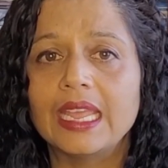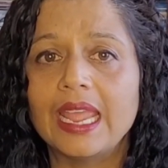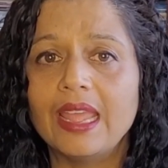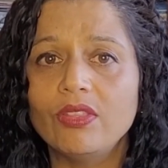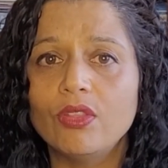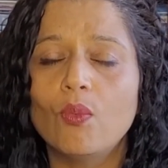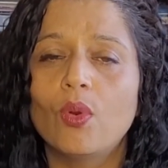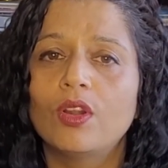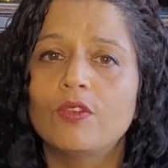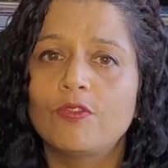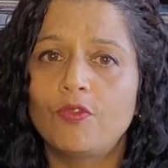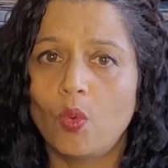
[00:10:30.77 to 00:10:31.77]
In the
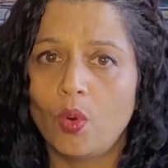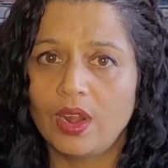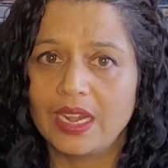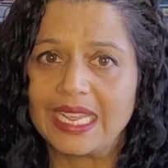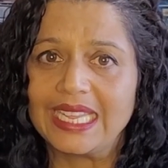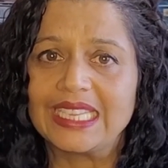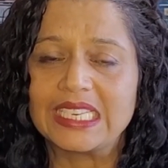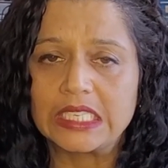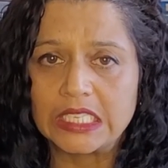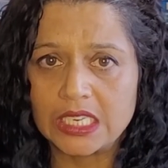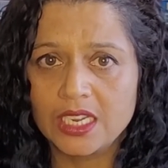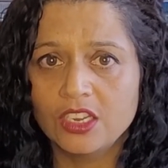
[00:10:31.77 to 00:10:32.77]
word 40, the
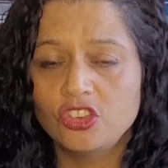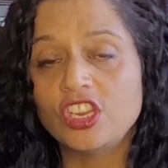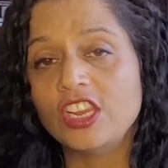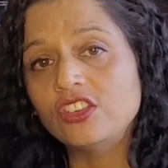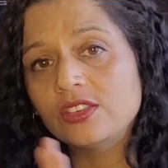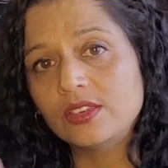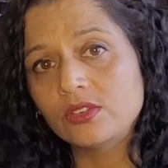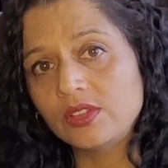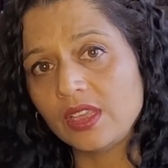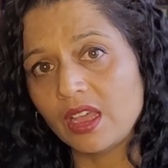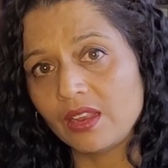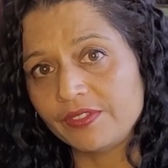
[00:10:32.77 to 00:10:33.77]
T changes into
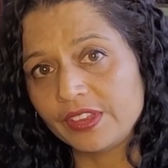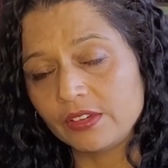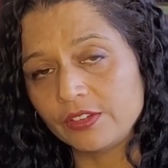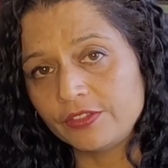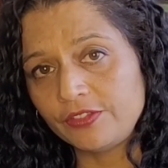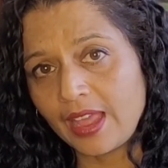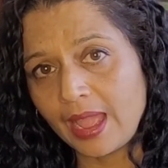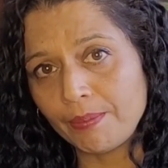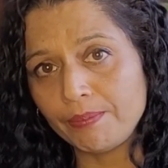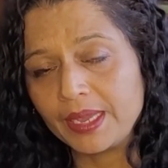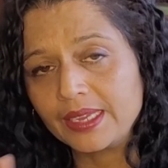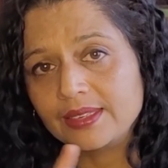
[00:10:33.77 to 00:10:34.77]
the alveolar
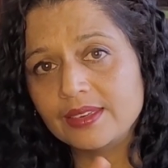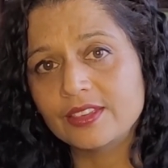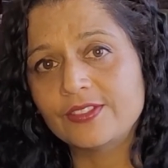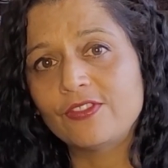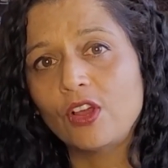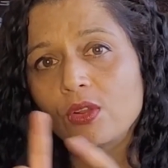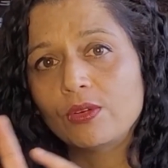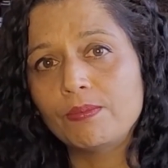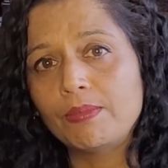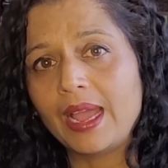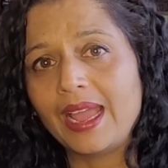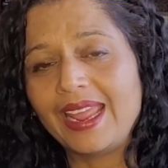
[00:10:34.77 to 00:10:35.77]
flap because it is followed
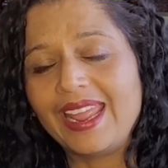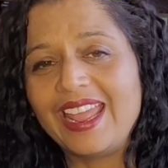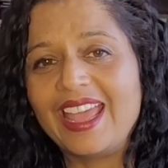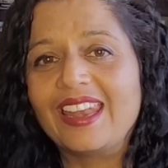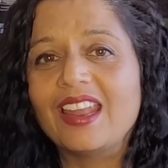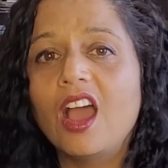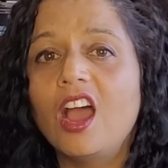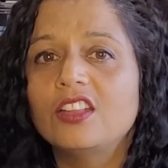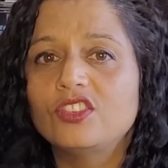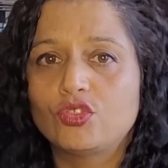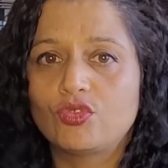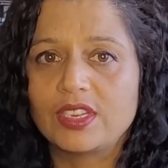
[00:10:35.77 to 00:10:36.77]
by an
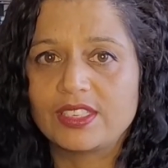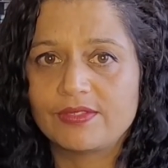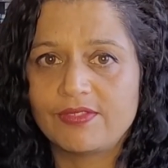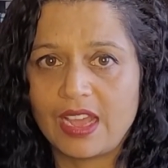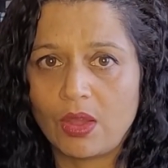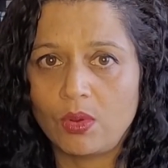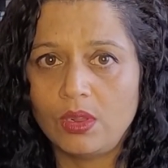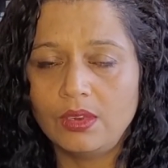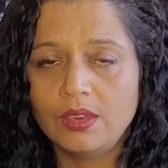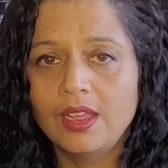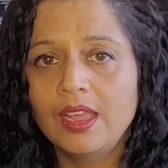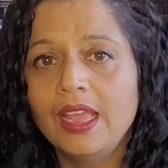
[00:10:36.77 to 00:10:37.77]
unstressed vowel.